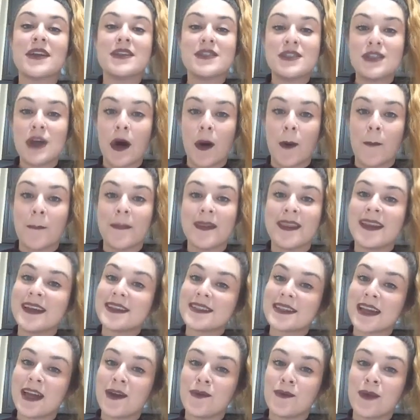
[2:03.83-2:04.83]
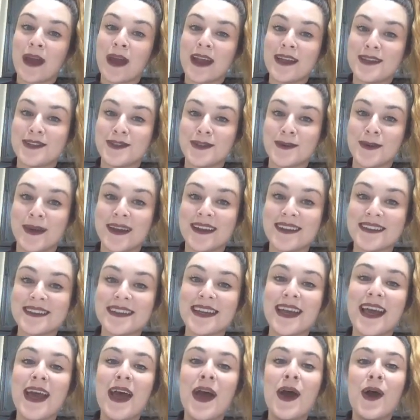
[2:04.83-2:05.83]
So let's get right to it.
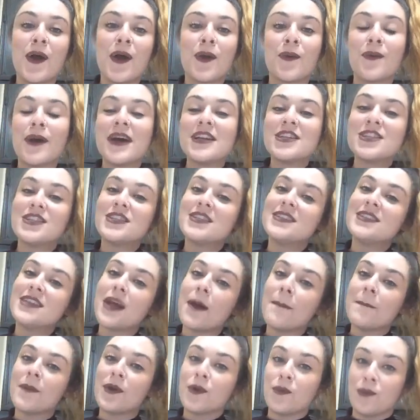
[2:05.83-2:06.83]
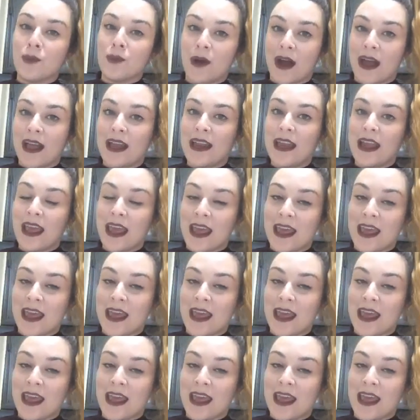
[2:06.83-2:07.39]
Question number 1